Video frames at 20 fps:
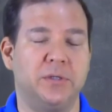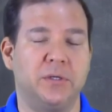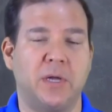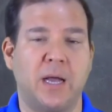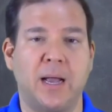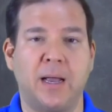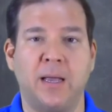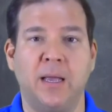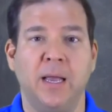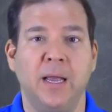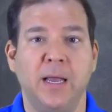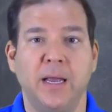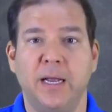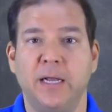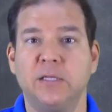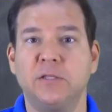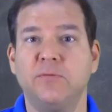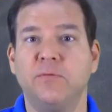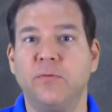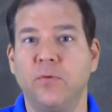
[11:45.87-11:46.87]
like
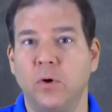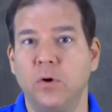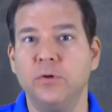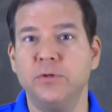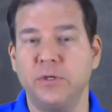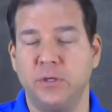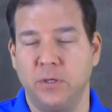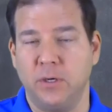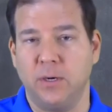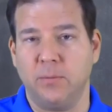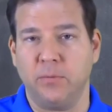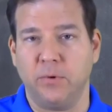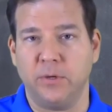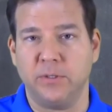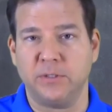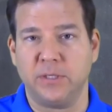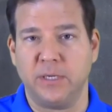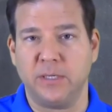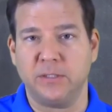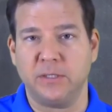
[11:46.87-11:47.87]
its version number
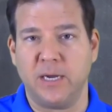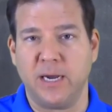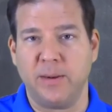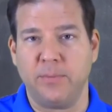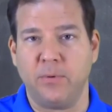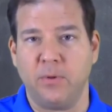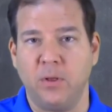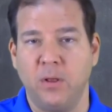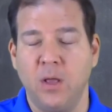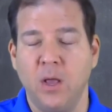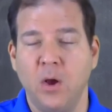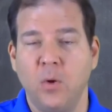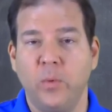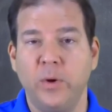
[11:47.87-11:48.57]
as an example.